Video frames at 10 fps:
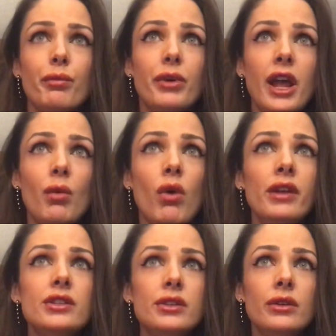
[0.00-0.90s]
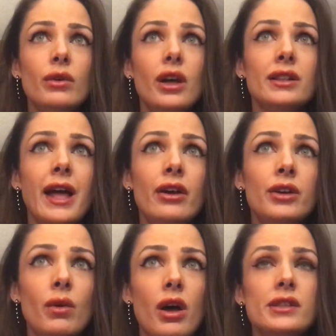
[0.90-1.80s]
but i want to allow
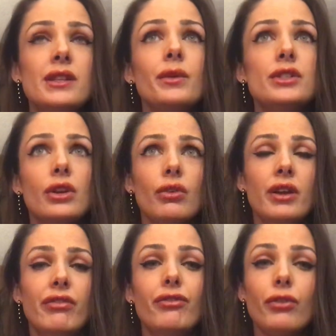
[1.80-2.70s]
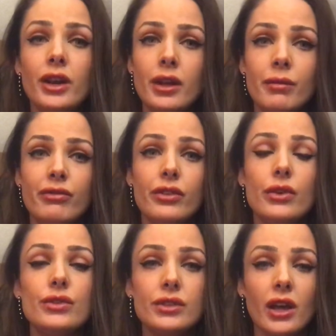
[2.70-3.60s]
you also a degree of freedom for
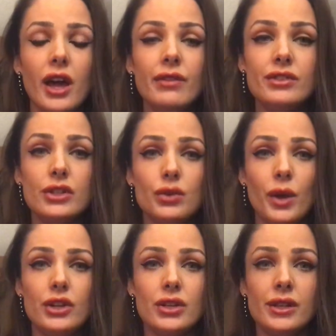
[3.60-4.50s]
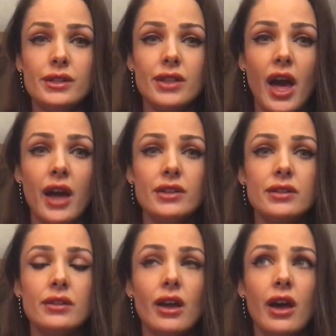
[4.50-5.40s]
those kind of situations that
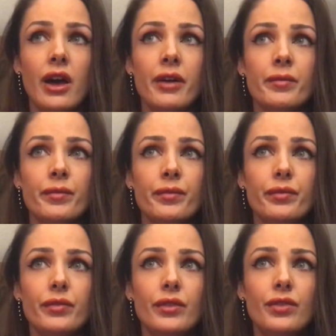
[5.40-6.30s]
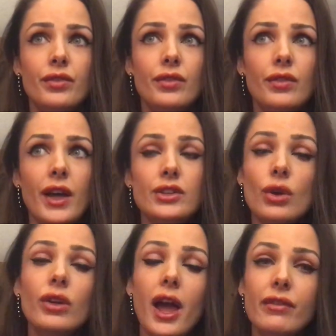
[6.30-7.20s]
um, that
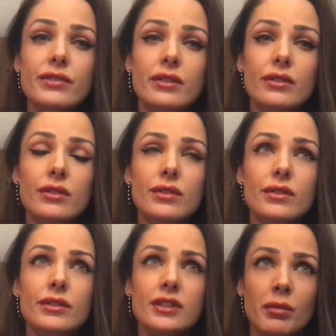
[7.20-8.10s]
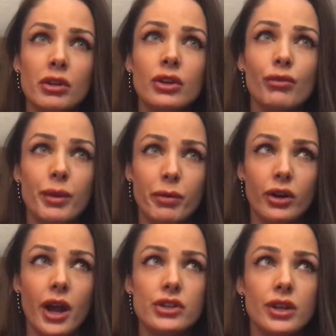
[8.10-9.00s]
don't have similar
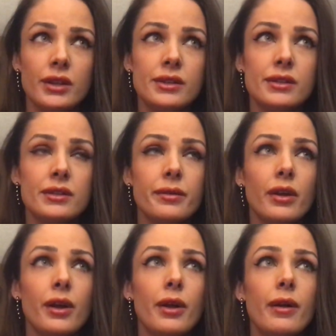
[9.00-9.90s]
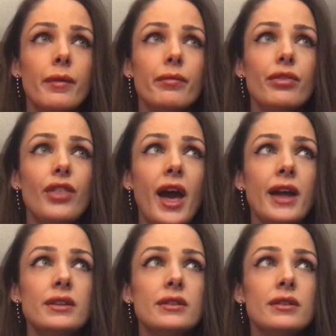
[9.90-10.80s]
repercussions
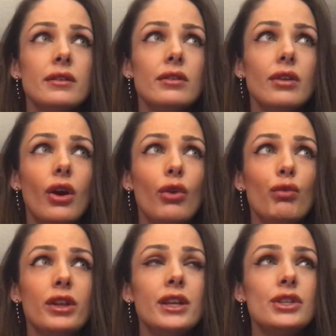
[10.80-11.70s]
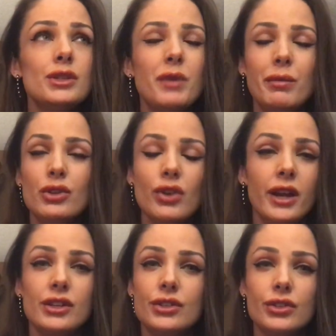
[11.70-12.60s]
that are really just people
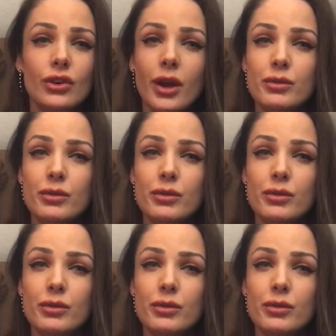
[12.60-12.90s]
trying to stir